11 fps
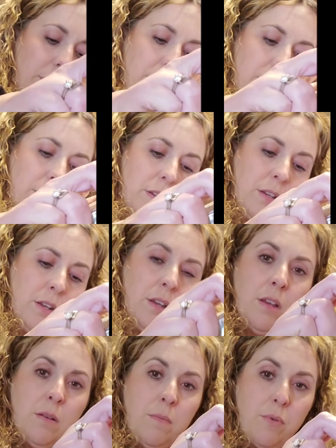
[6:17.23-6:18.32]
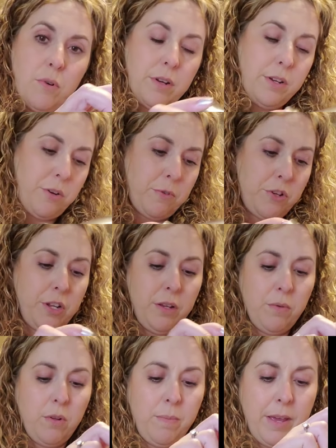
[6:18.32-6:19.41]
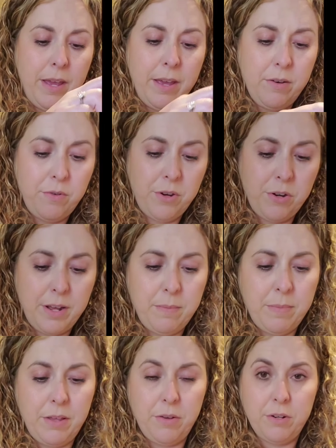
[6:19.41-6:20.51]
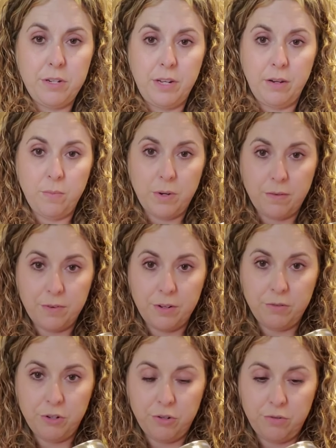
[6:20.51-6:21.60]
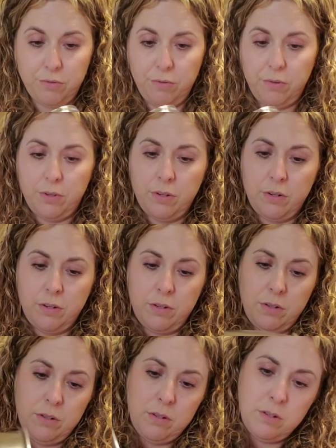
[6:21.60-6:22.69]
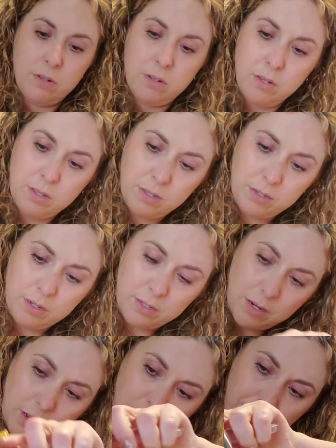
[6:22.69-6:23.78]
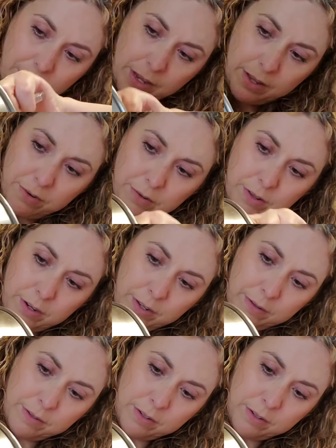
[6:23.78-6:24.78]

look. Pour it in your jelly roll pan or your 9x13, whatever you choose. This does not have a handle on it.